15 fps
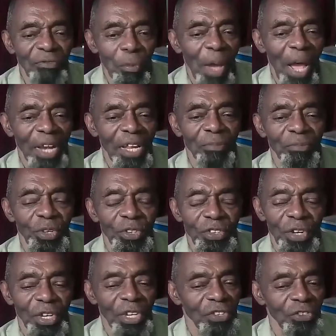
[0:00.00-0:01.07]
everybody in
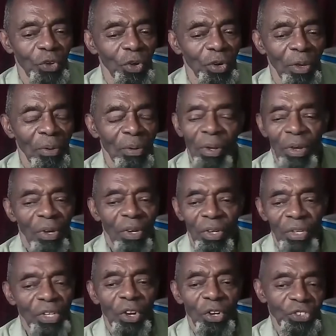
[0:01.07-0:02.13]
prison is gonna,
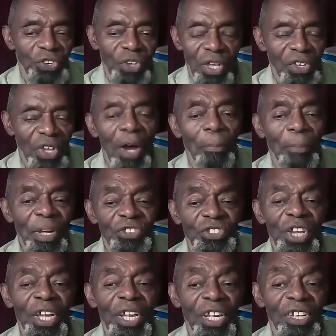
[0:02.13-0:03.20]
you know, up and
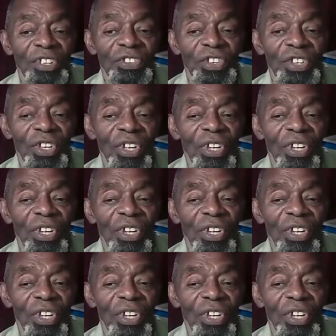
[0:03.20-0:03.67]
change.